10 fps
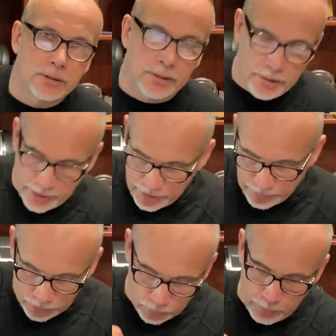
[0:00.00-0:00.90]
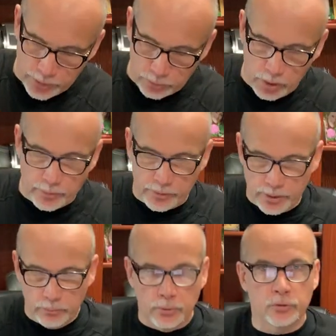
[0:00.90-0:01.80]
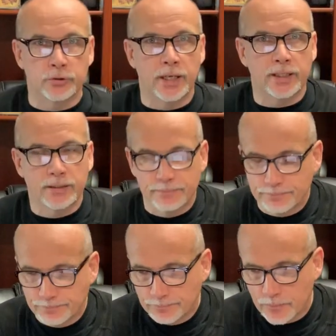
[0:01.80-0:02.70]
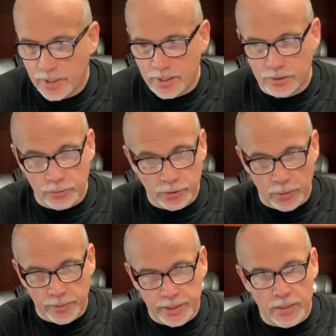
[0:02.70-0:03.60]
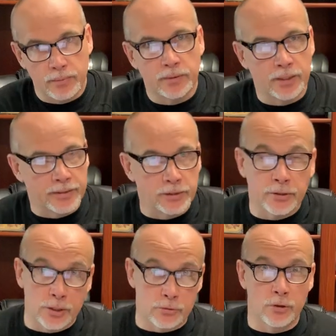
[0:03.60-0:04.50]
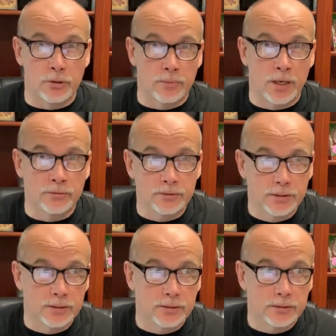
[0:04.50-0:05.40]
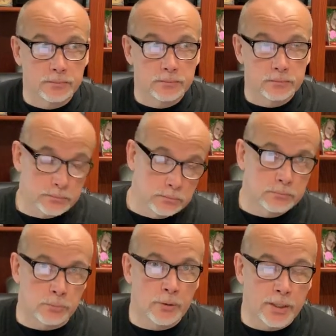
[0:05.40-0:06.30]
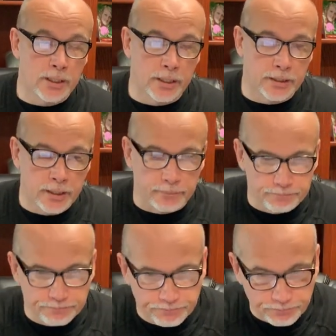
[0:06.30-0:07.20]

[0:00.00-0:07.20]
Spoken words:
You know, and they have that little piece of rope around the bull's neck, and as soon as they open the gate, the thing tries throwing them off. Probably kind of like that.